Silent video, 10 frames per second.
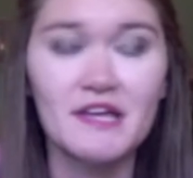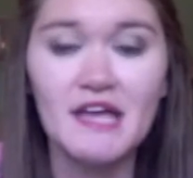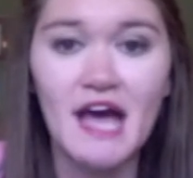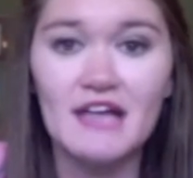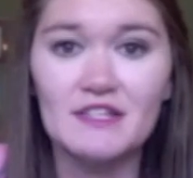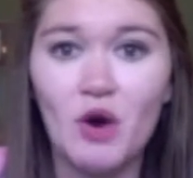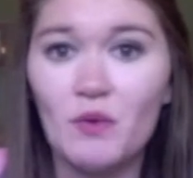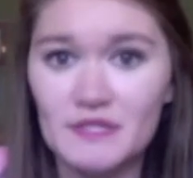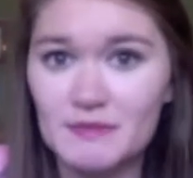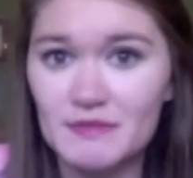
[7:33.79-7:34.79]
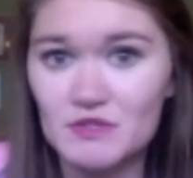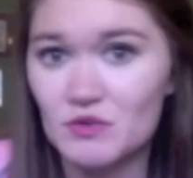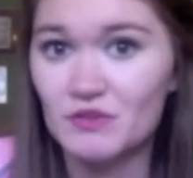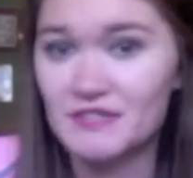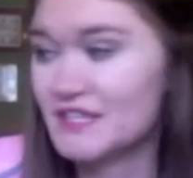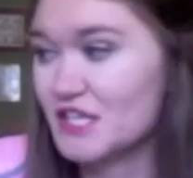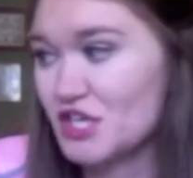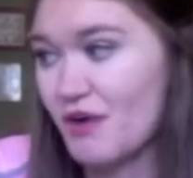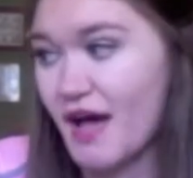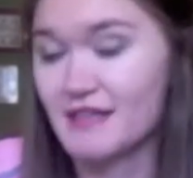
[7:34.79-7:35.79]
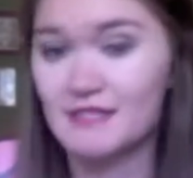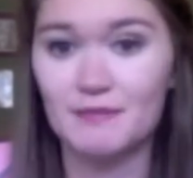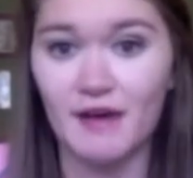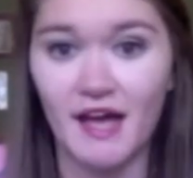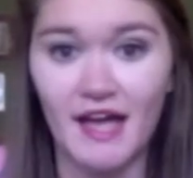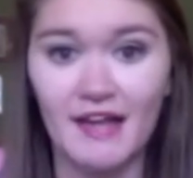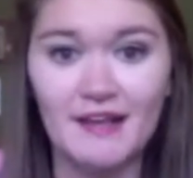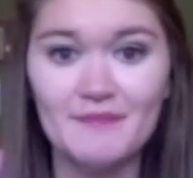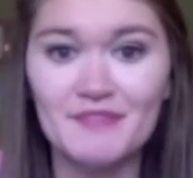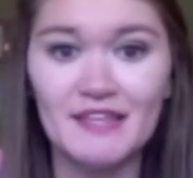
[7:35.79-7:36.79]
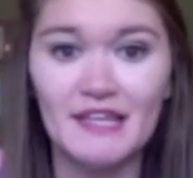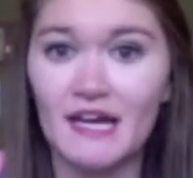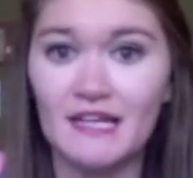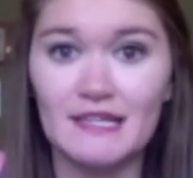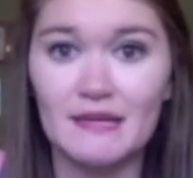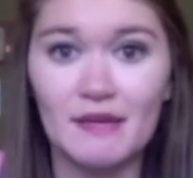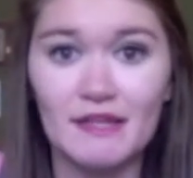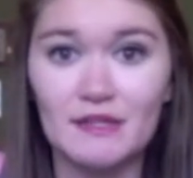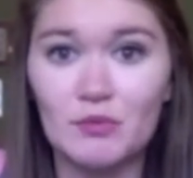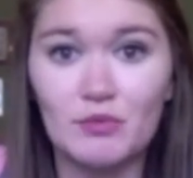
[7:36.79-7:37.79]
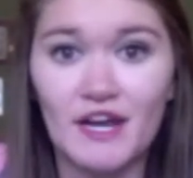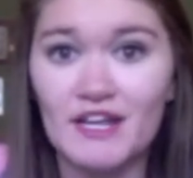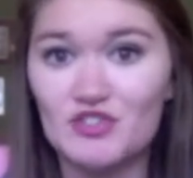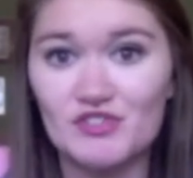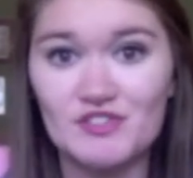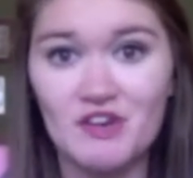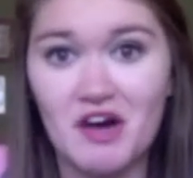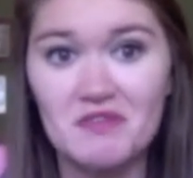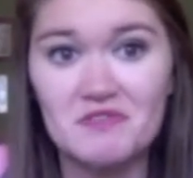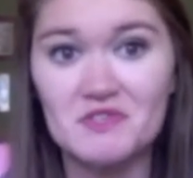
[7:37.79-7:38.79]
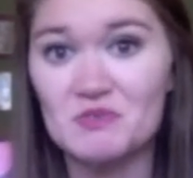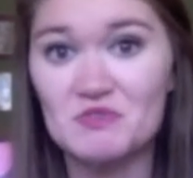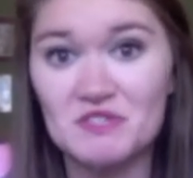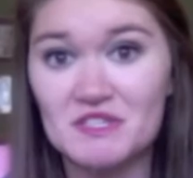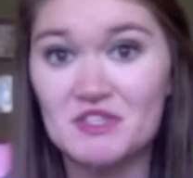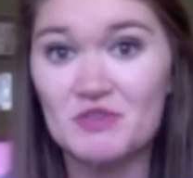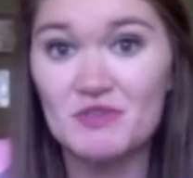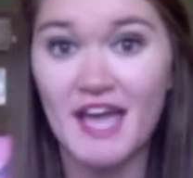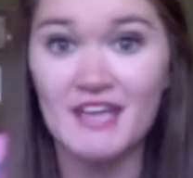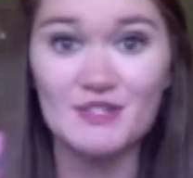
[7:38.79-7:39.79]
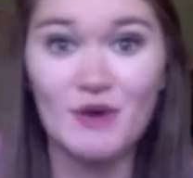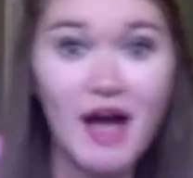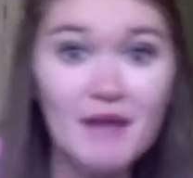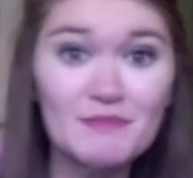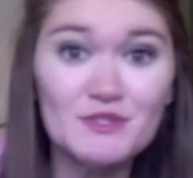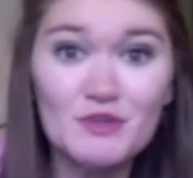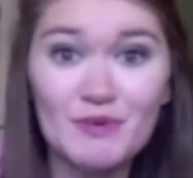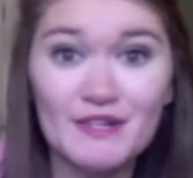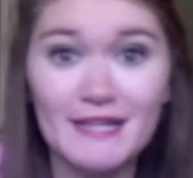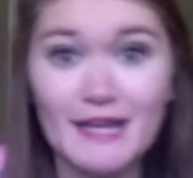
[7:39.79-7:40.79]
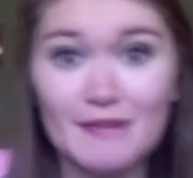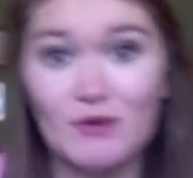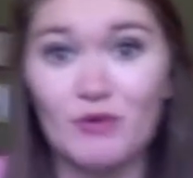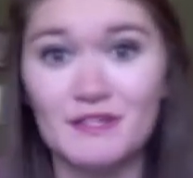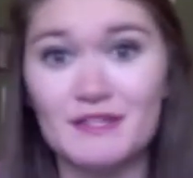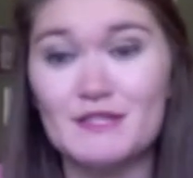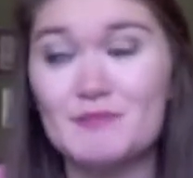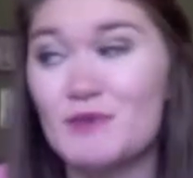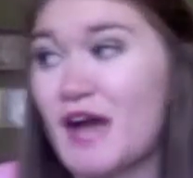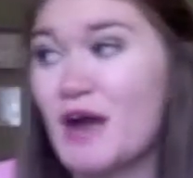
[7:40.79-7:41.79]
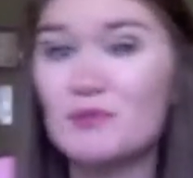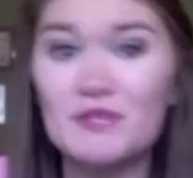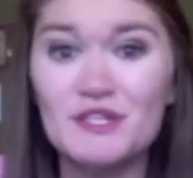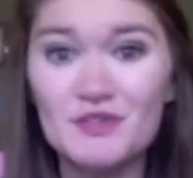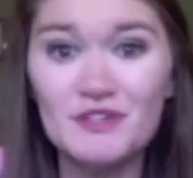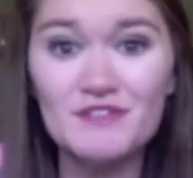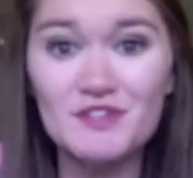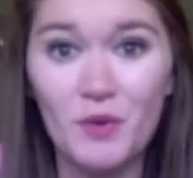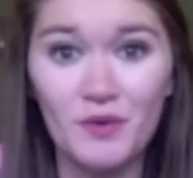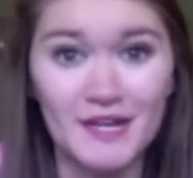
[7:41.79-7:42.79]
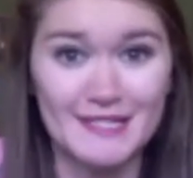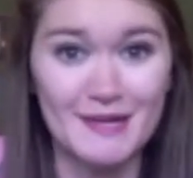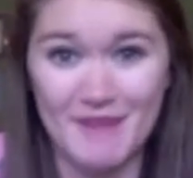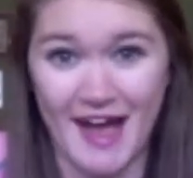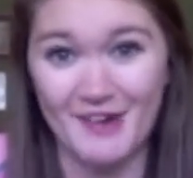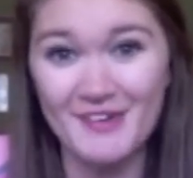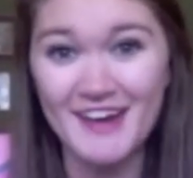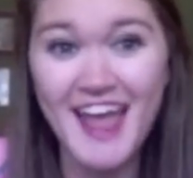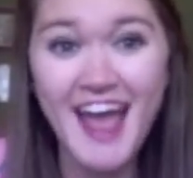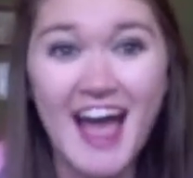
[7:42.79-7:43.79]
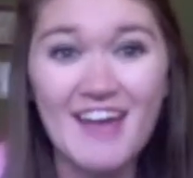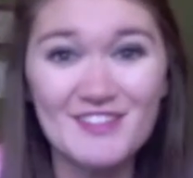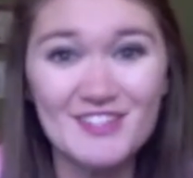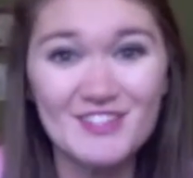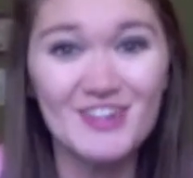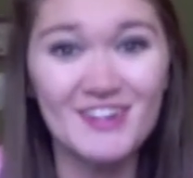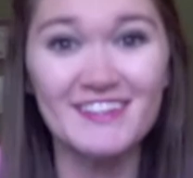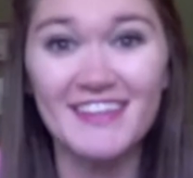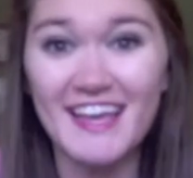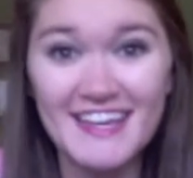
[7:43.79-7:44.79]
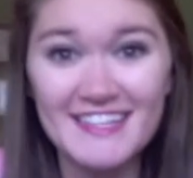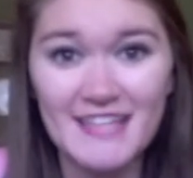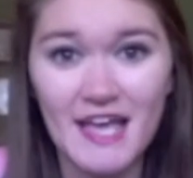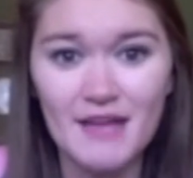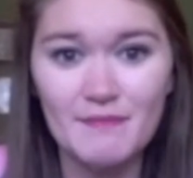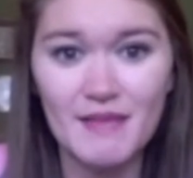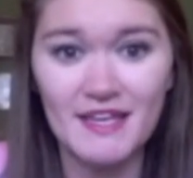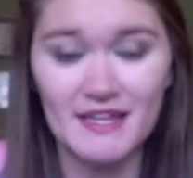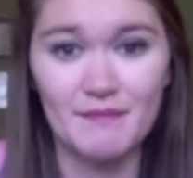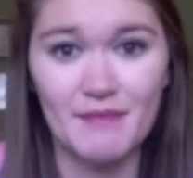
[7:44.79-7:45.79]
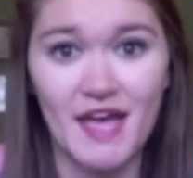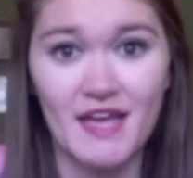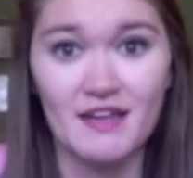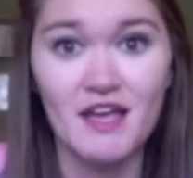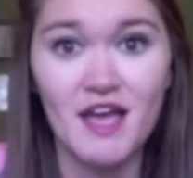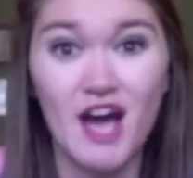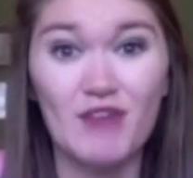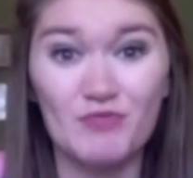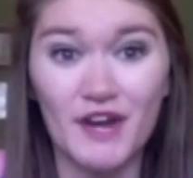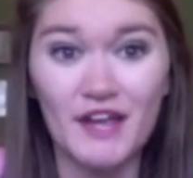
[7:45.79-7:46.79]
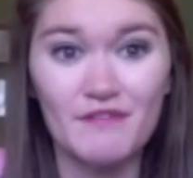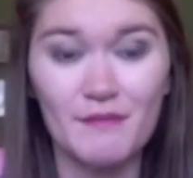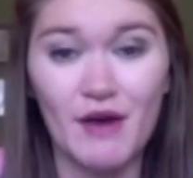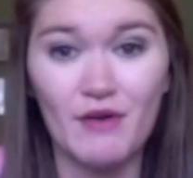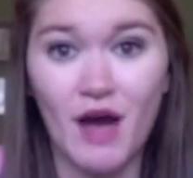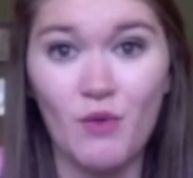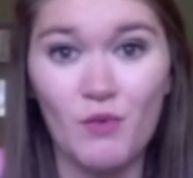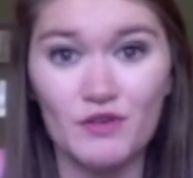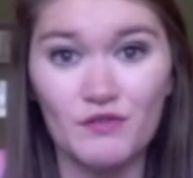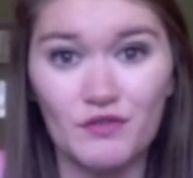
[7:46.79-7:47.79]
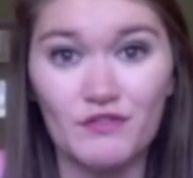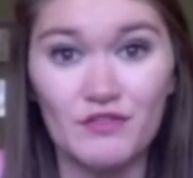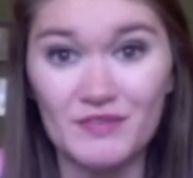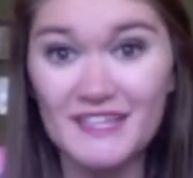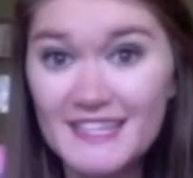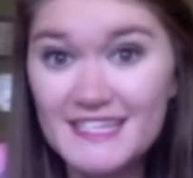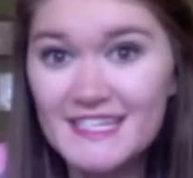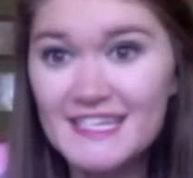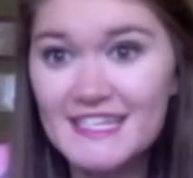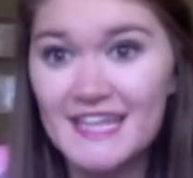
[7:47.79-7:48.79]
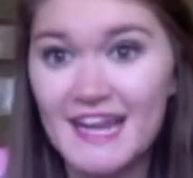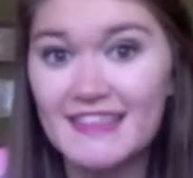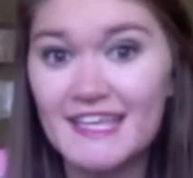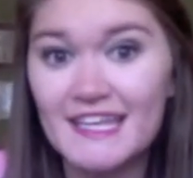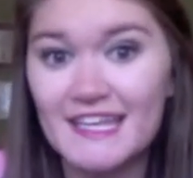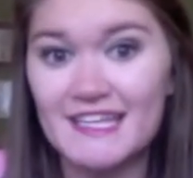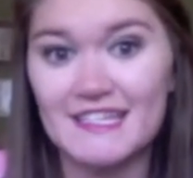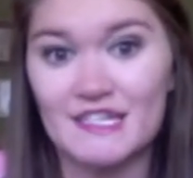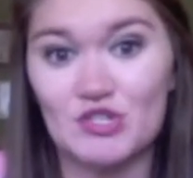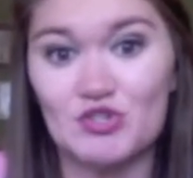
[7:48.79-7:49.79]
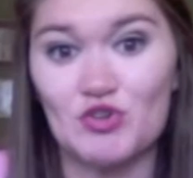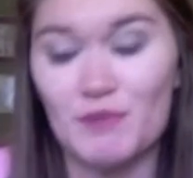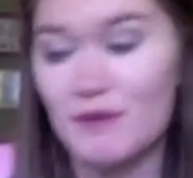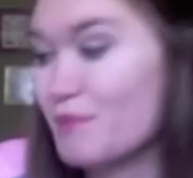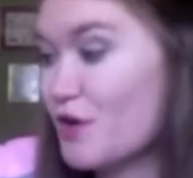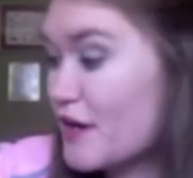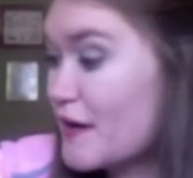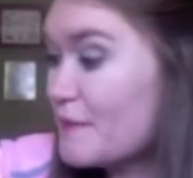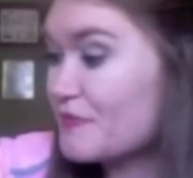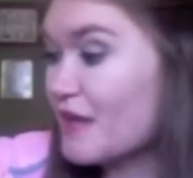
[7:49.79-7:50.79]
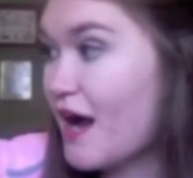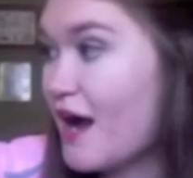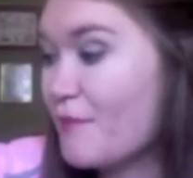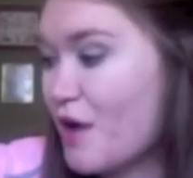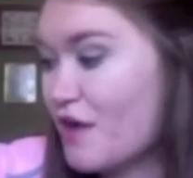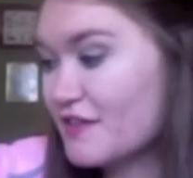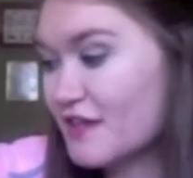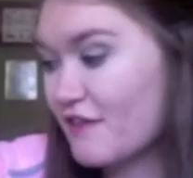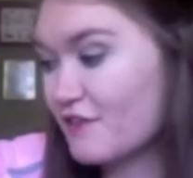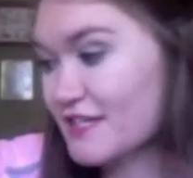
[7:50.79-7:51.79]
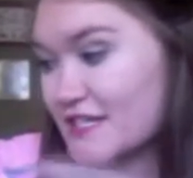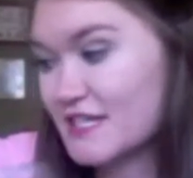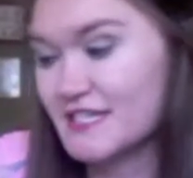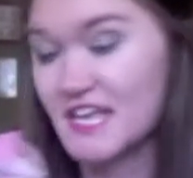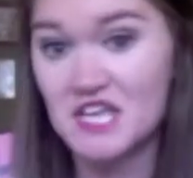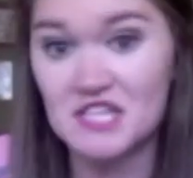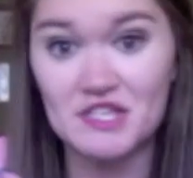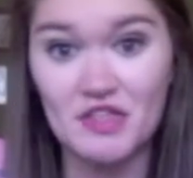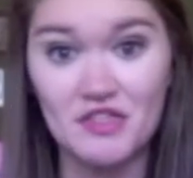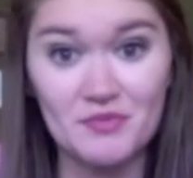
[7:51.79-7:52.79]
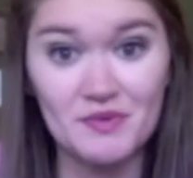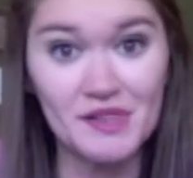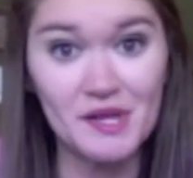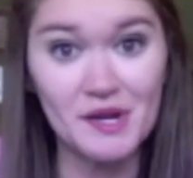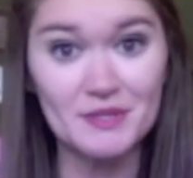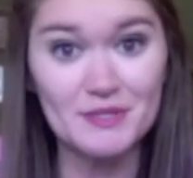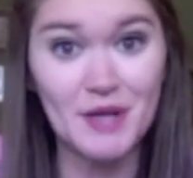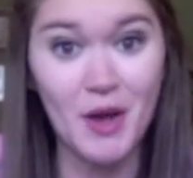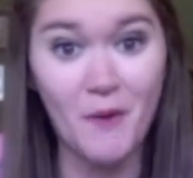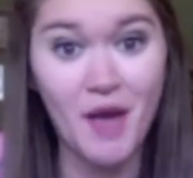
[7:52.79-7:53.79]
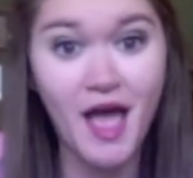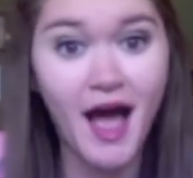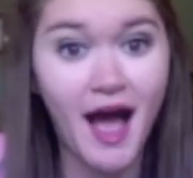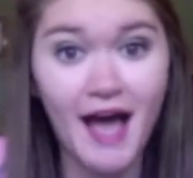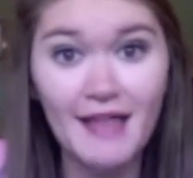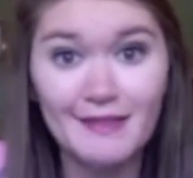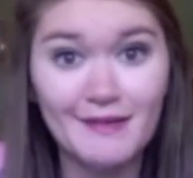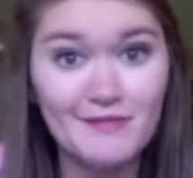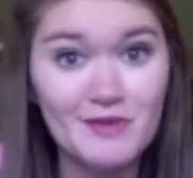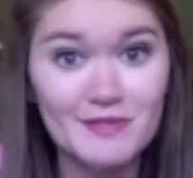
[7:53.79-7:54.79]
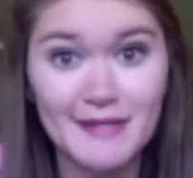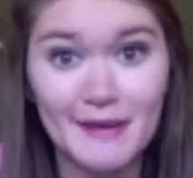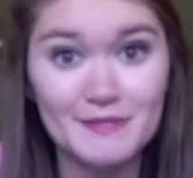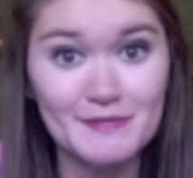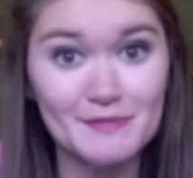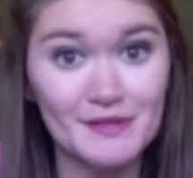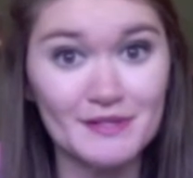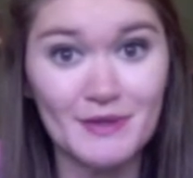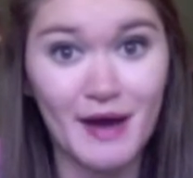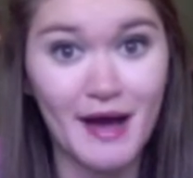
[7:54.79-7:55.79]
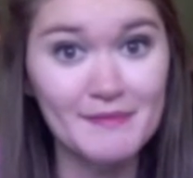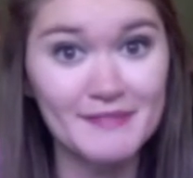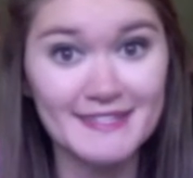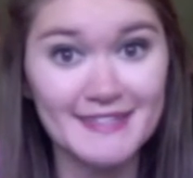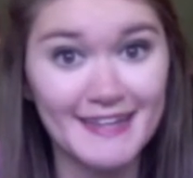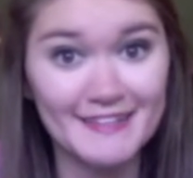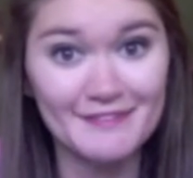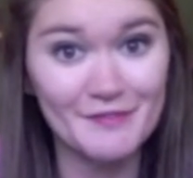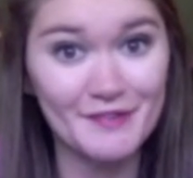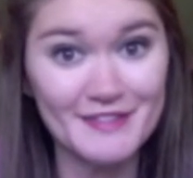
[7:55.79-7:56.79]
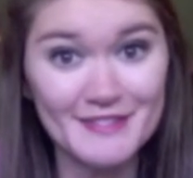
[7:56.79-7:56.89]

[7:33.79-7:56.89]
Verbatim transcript: has always been sold in the US, but like I said, my little brain just thought this was only in the UK, so I'm super excited to be holding this book. I really don't even know what it's about. I've just heard, like I said, Megan and Ben rave about how wonderful of a read this is, and I think it is a dystopian book. On the cover, it does say it's a thriller, so I love those types of books, so I'm excited for this